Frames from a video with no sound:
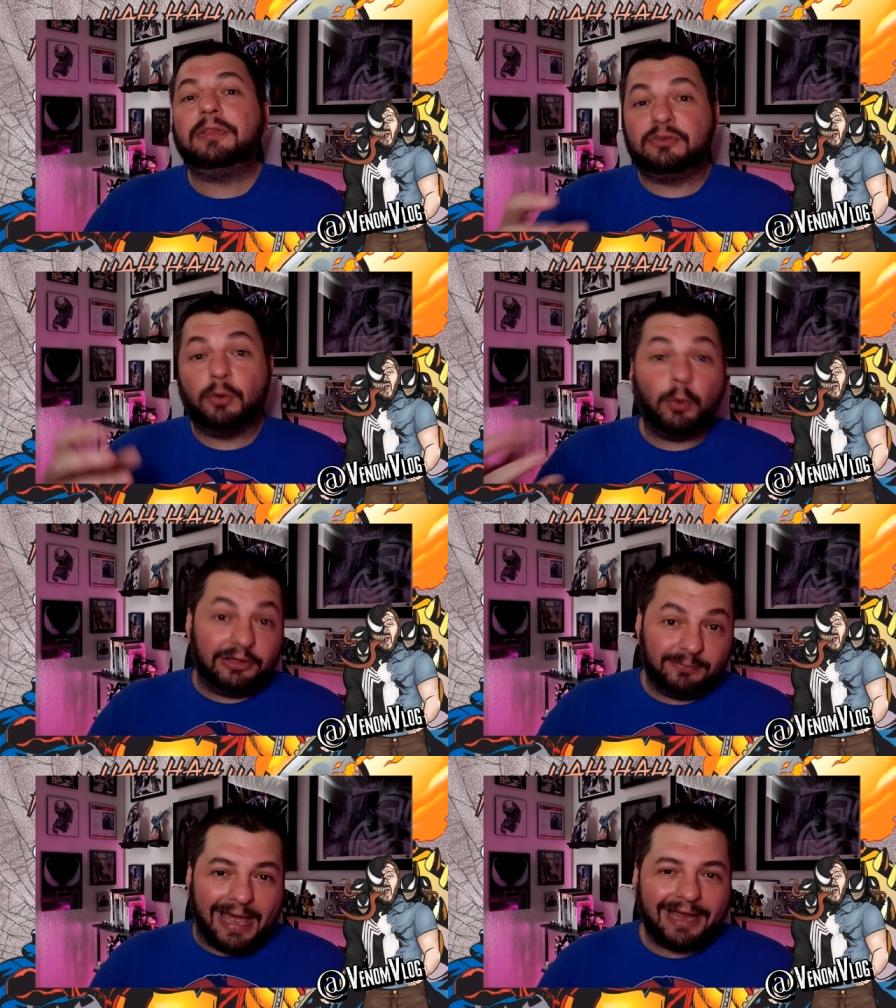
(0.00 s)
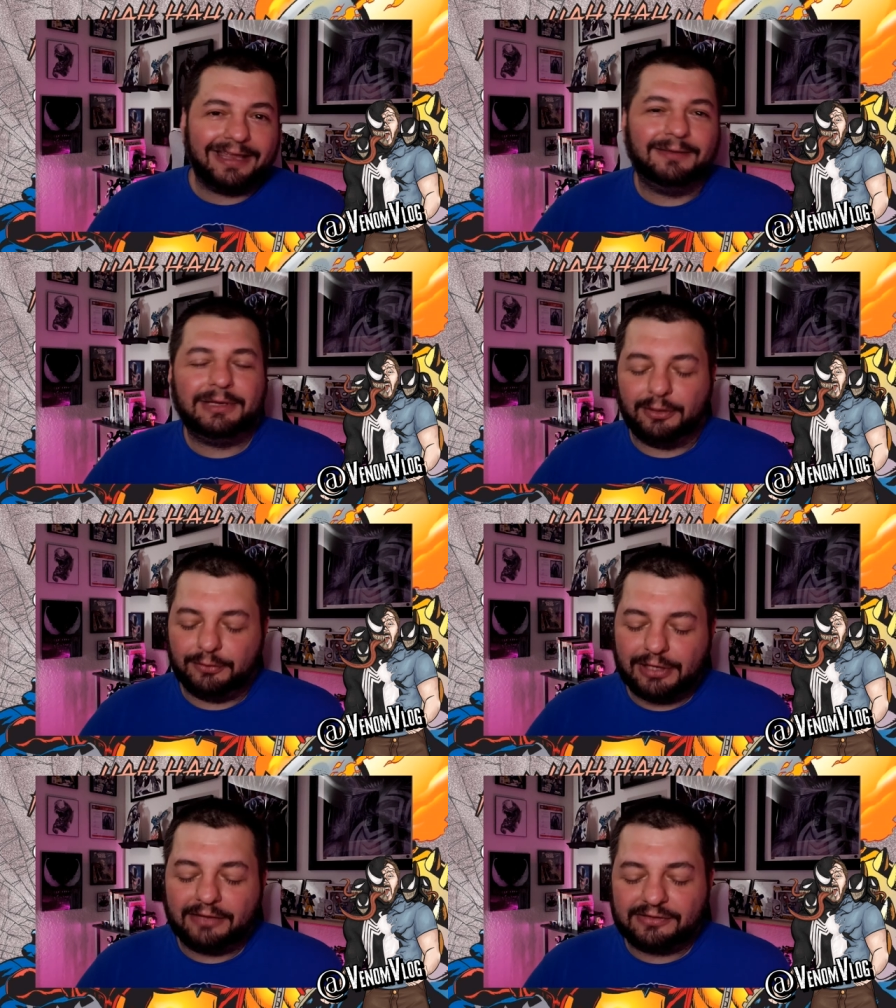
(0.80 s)
the toys back, and you know
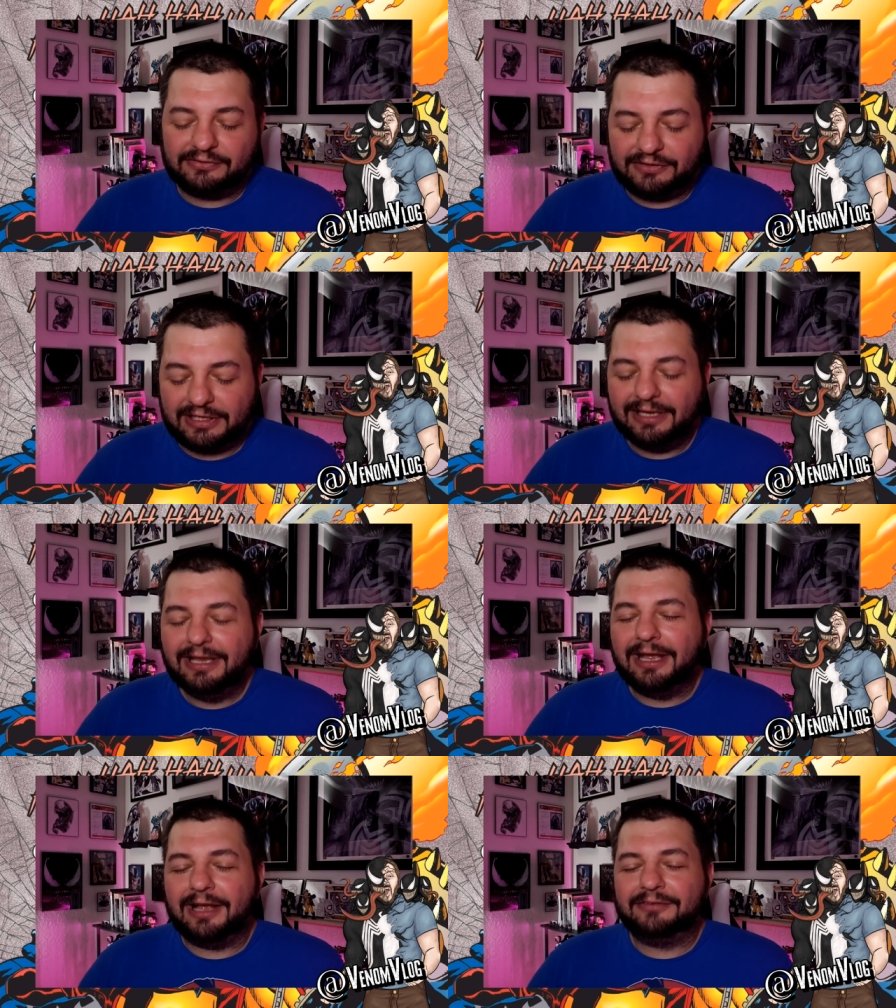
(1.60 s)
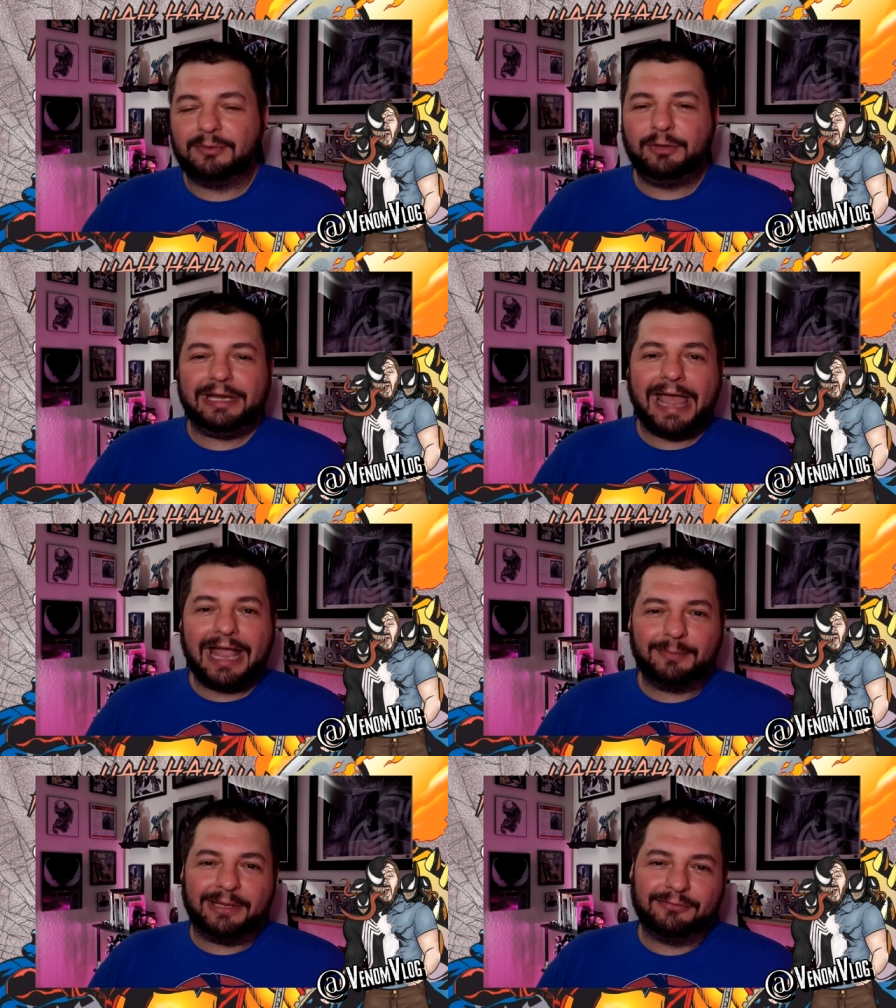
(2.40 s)
you guys can see uh, some
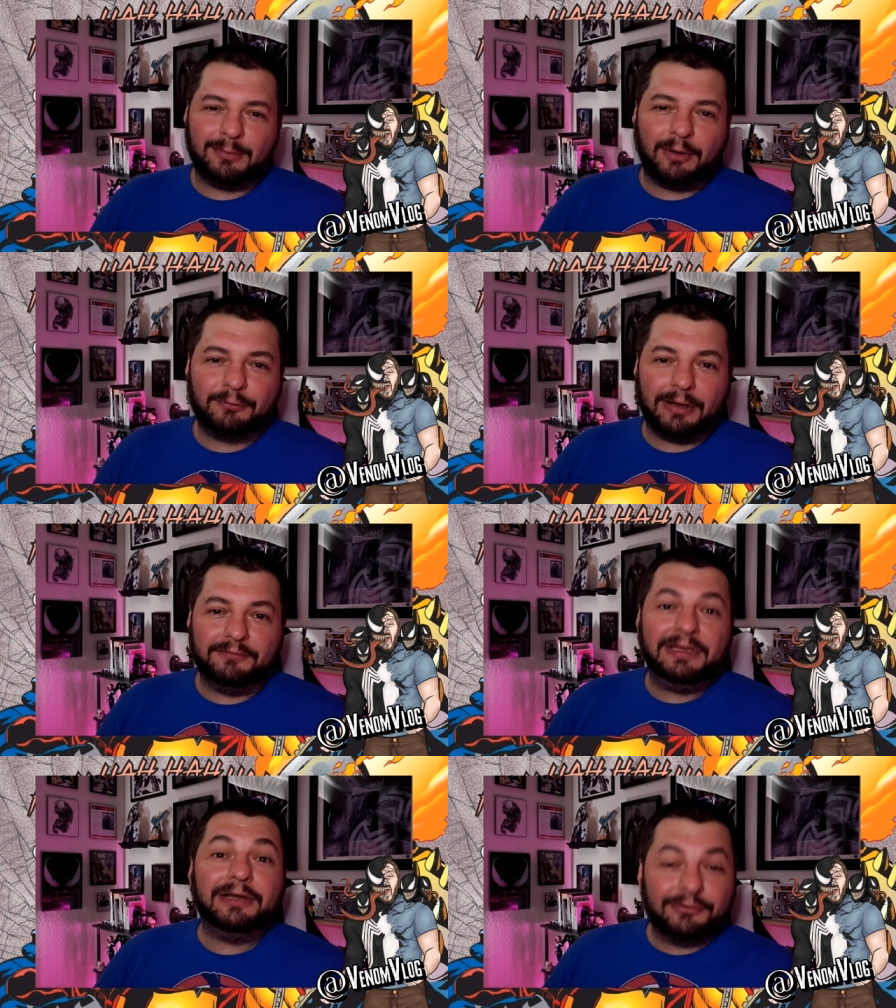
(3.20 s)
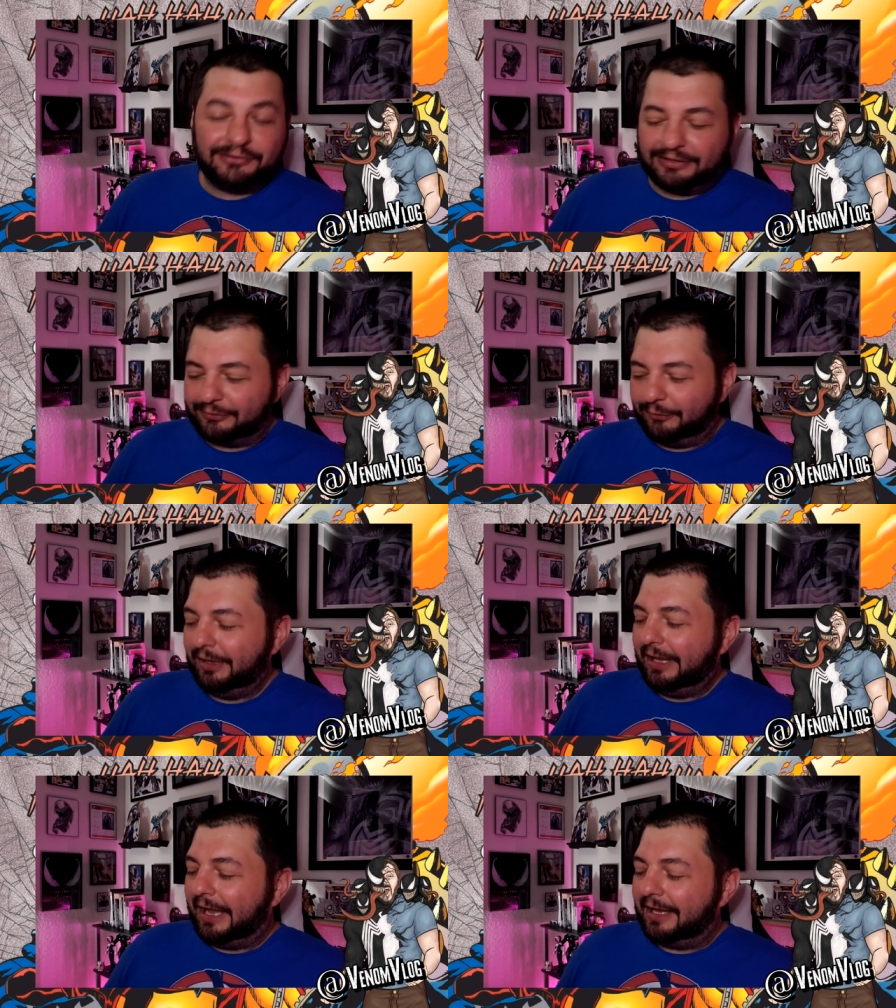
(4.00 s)
reenactments from our friend Wiener Schnitzel,
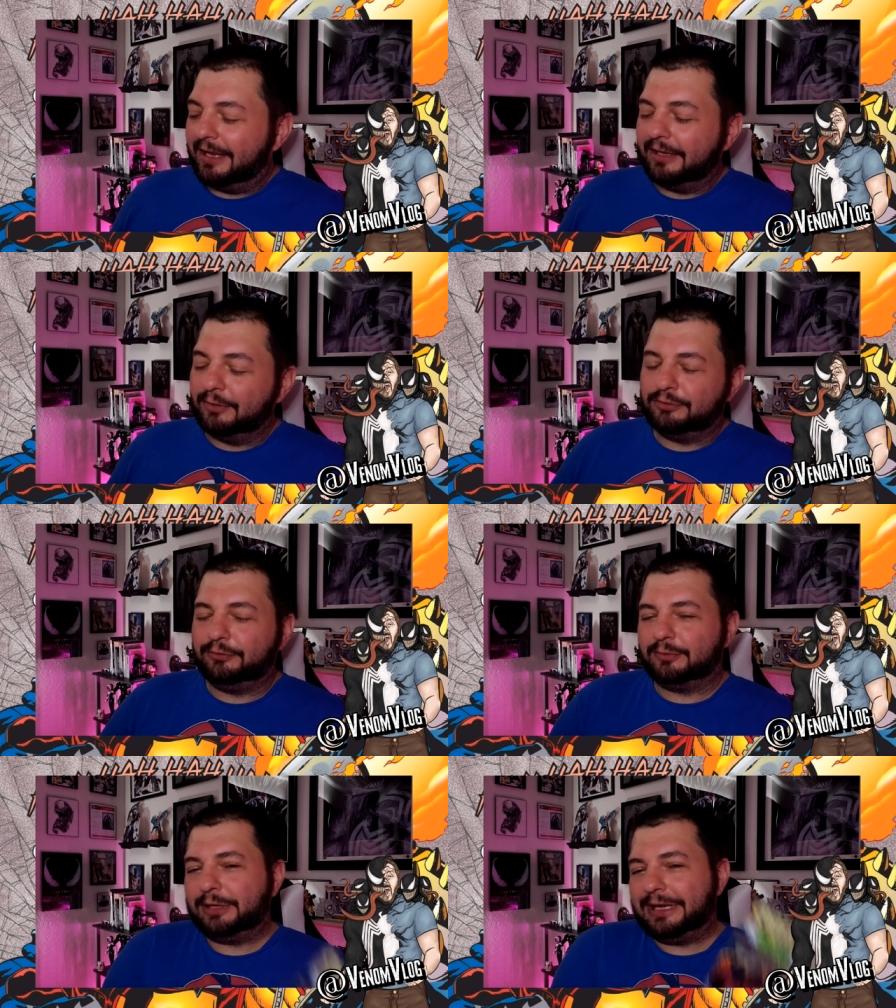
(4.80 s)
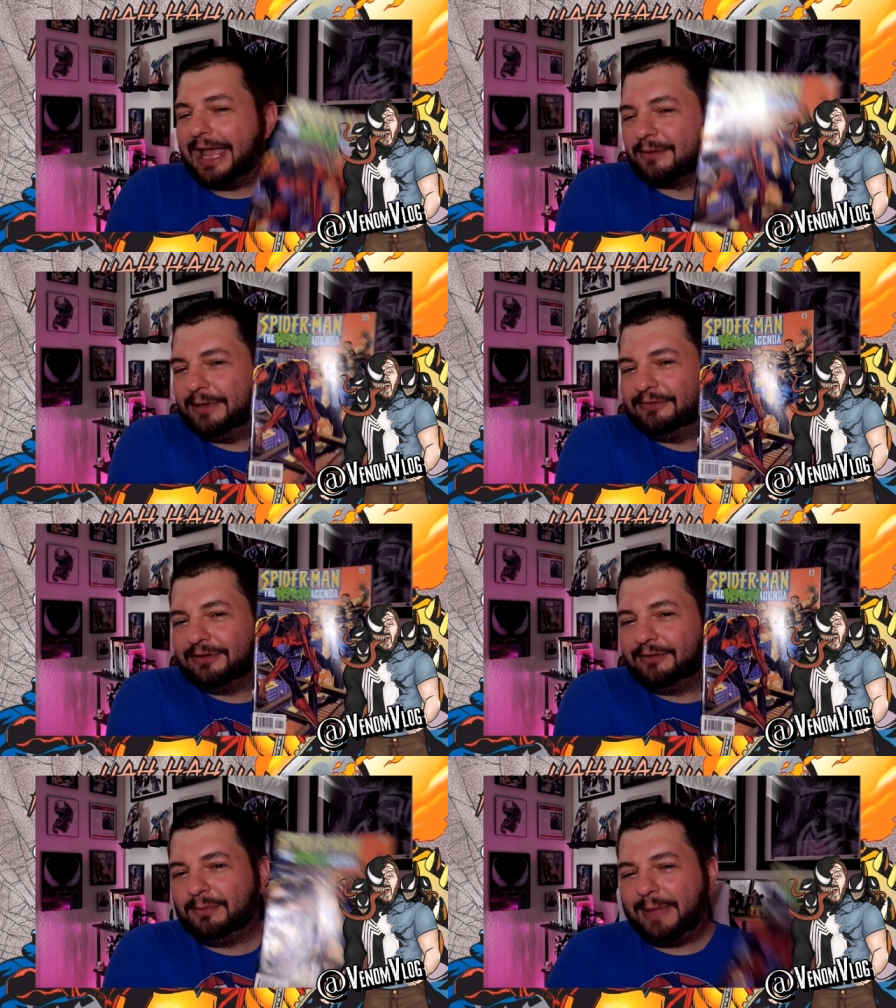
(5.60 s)
and uh, he'll do some reenactments
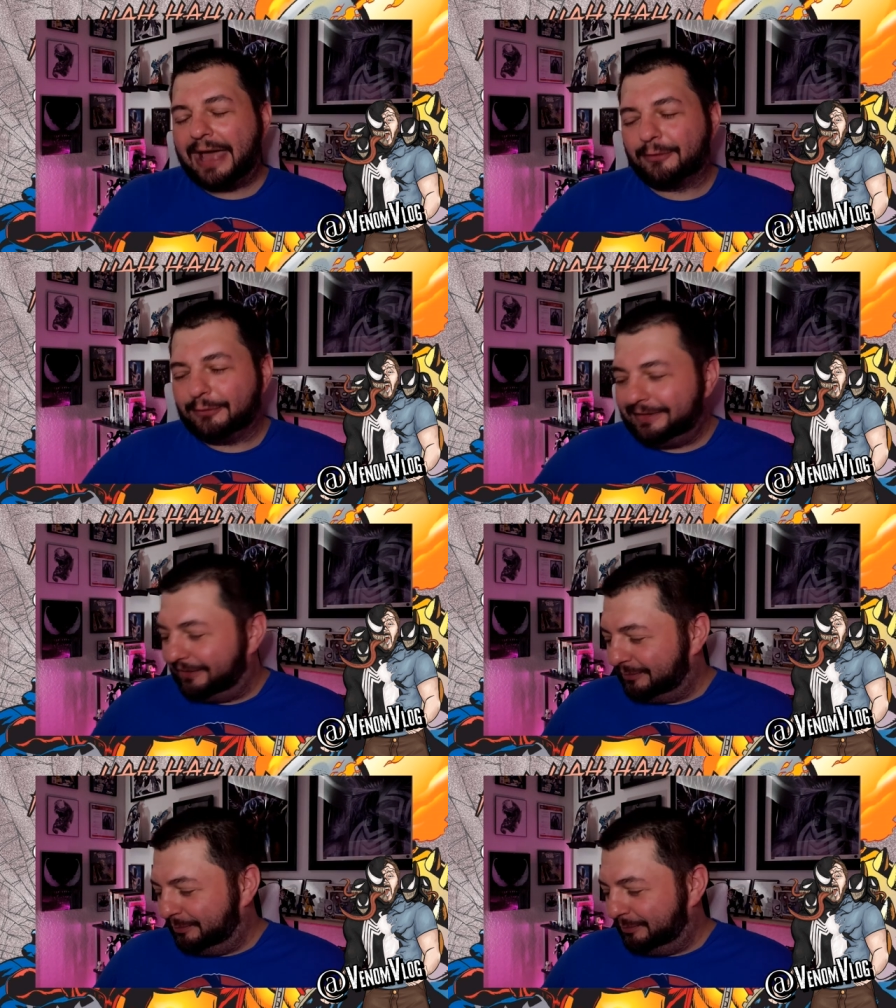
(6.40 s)
of the battle in this